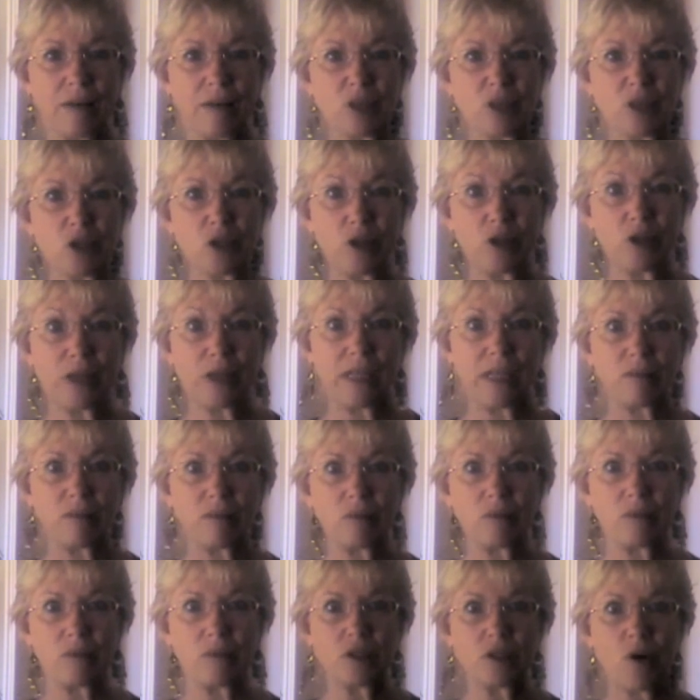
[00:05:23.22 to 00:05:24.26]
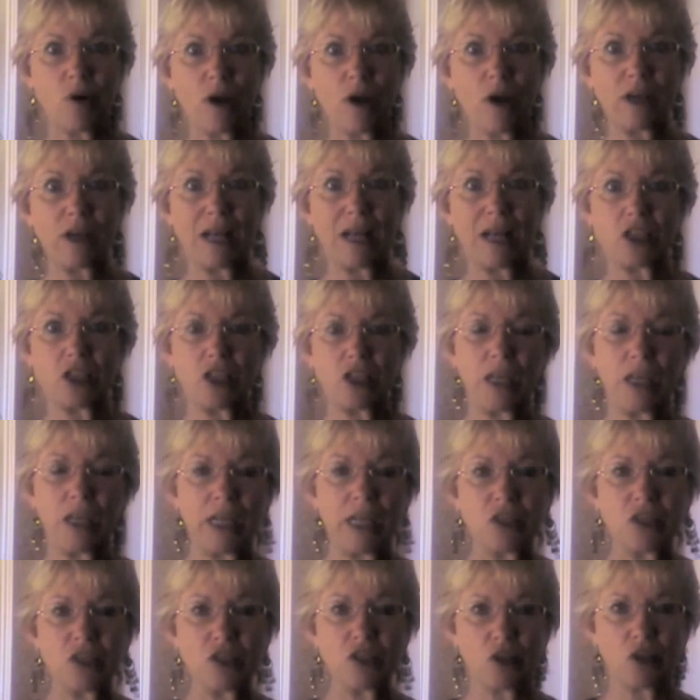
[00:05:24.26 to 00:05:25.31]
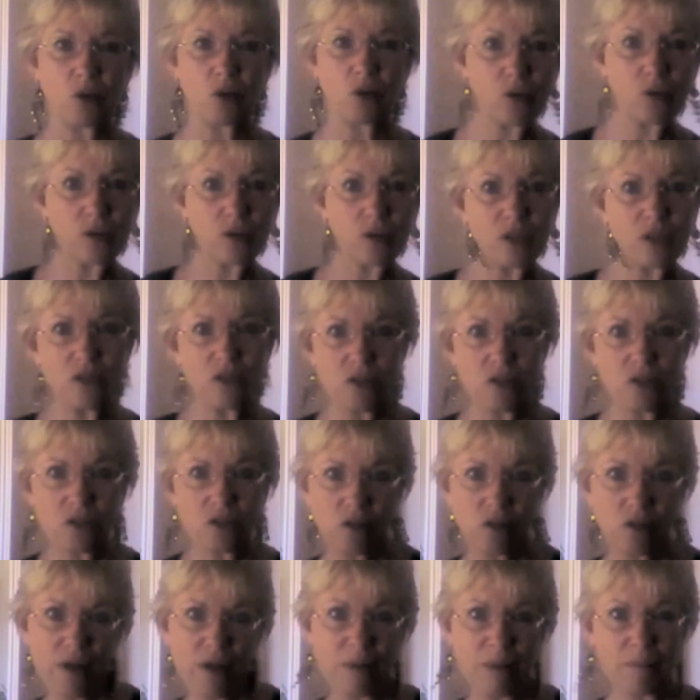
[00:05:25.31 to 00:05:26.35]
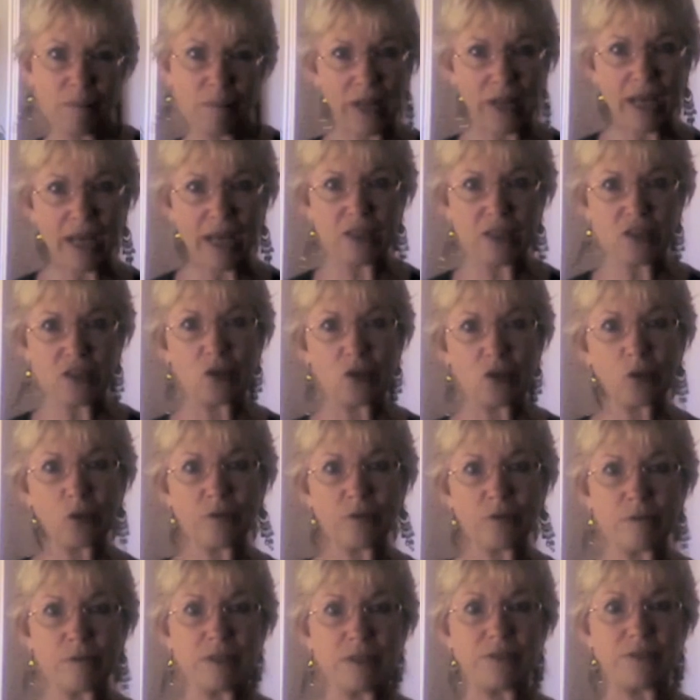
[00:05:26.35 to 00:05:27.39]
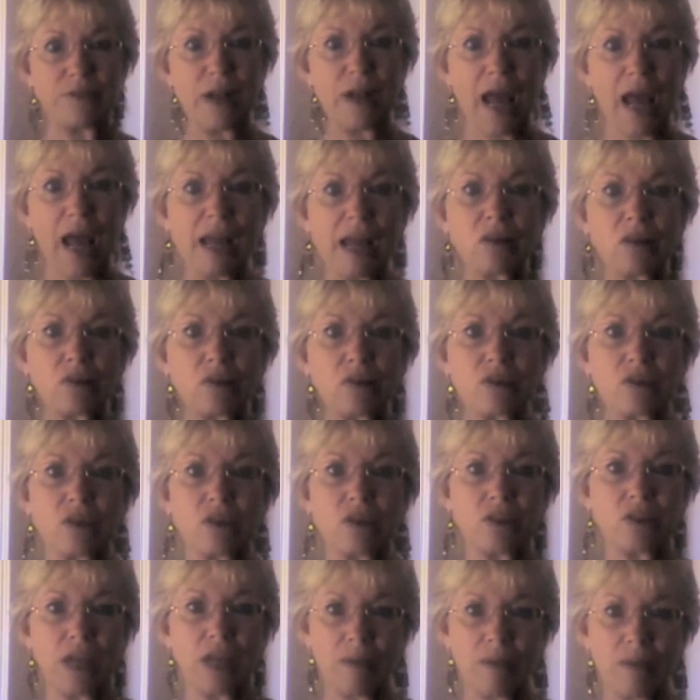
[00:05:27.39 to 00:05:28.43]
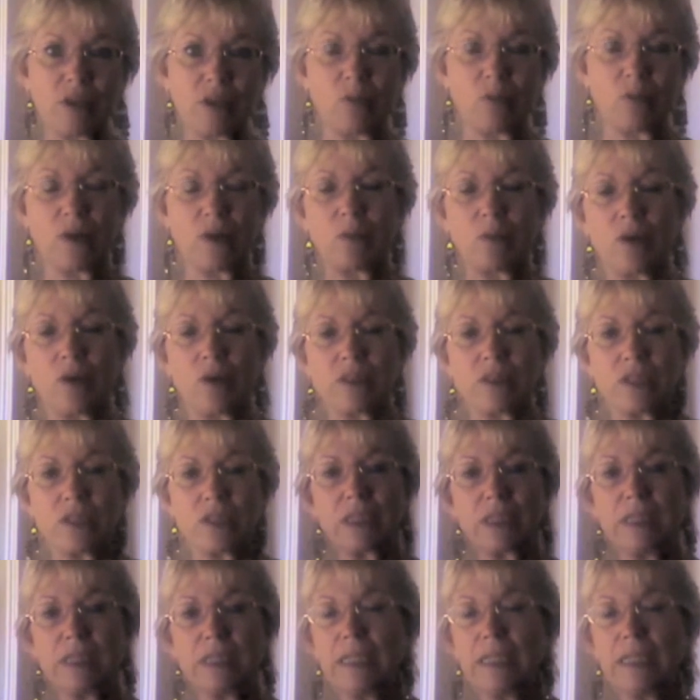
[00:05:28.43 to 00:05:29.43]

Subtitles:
screen. So I could actually get into corners and around place and look from different angles to capture what I wanted.